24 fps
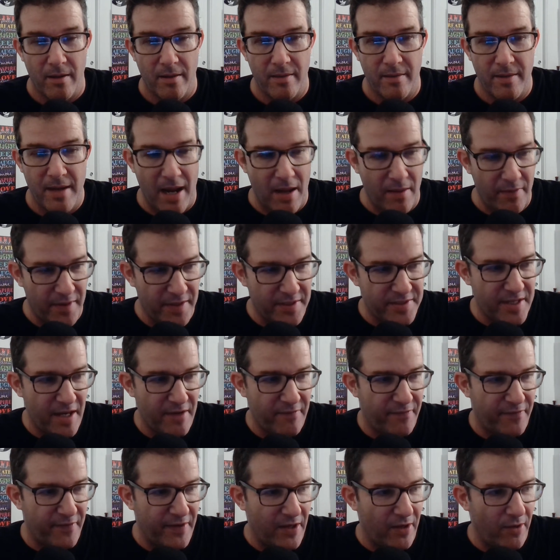Now, this I
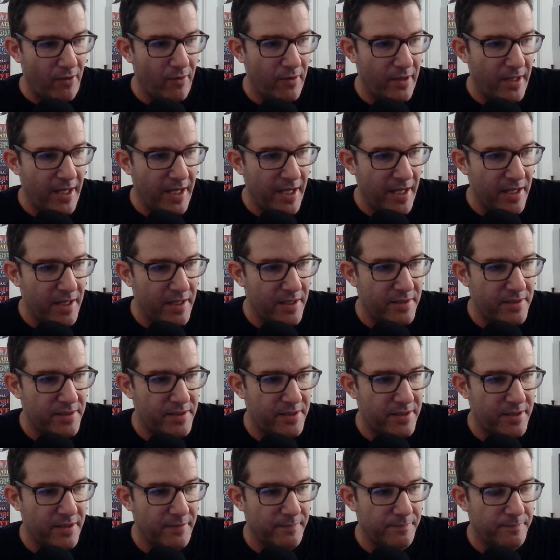feel
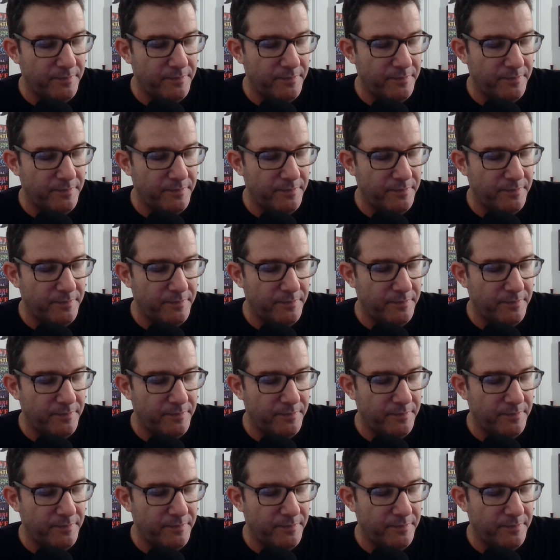is